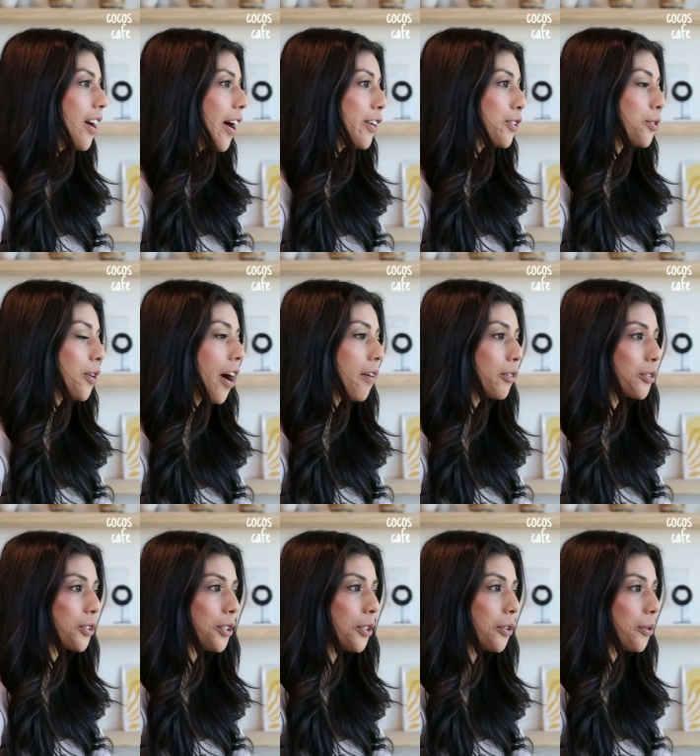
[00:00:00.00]
I've
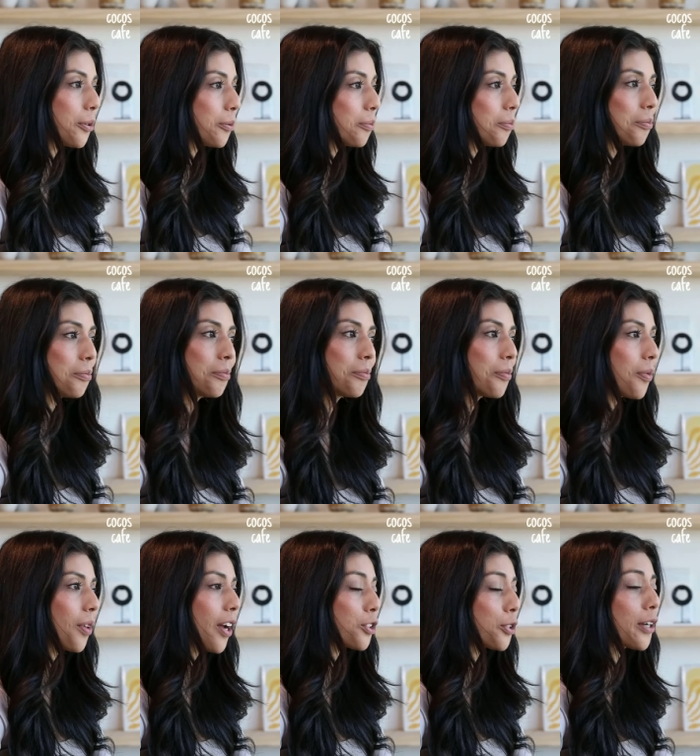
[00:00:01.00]
traveled to,
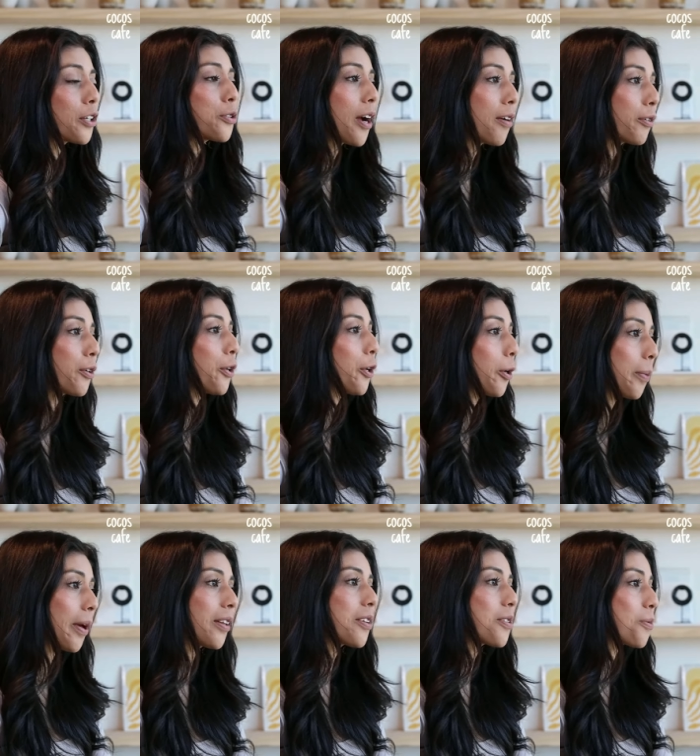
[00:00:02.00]
I try to travel to Europe
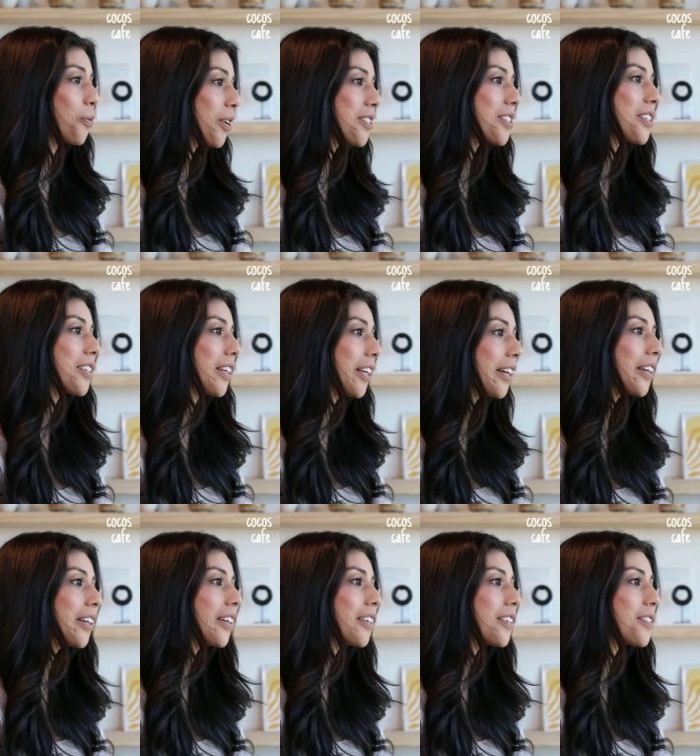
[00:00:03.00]
at least once a
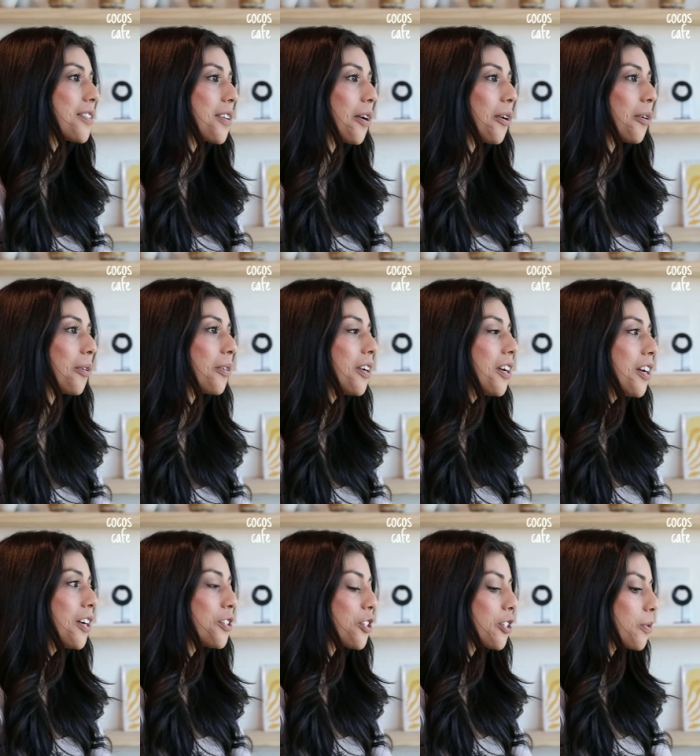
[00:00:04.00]
year, so
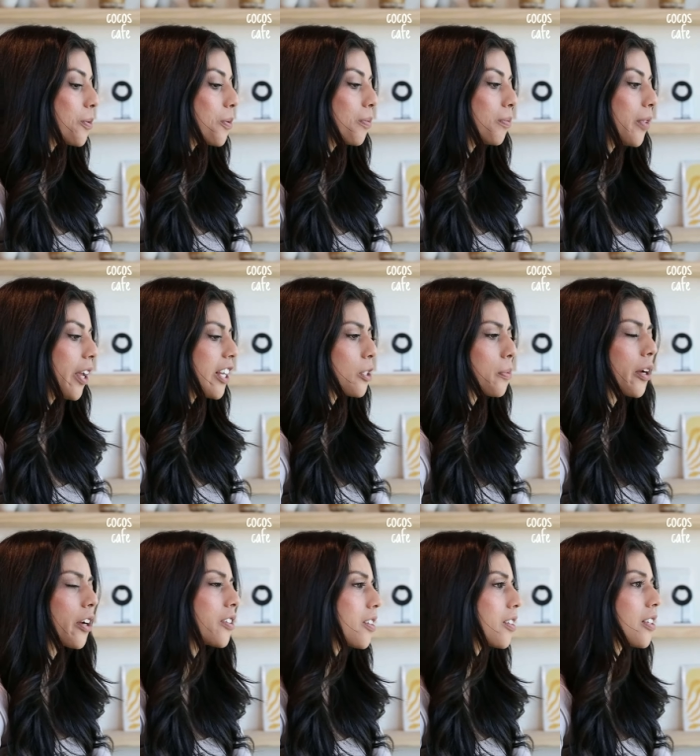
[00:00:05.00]
just
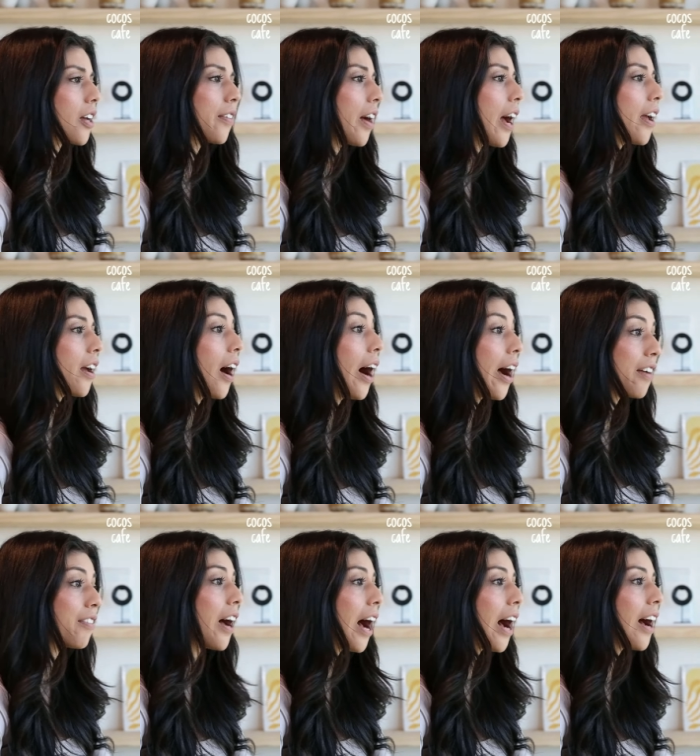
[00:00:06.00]
experiences I've, I, I've
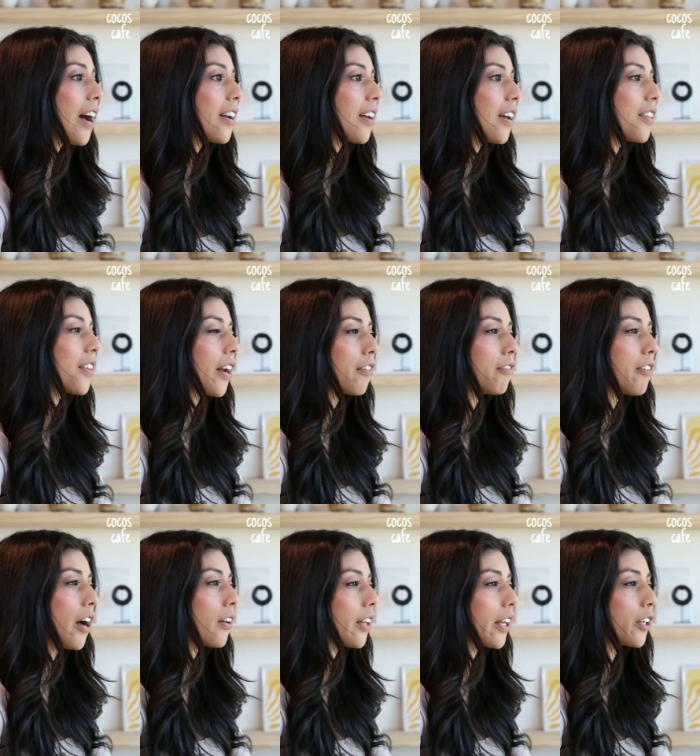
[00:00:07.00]
had that I
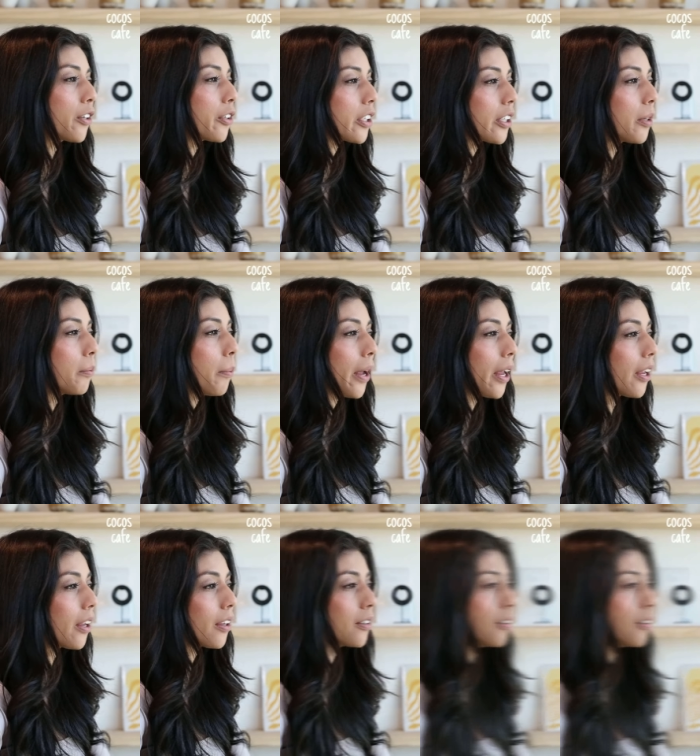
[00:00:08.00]
felt like really may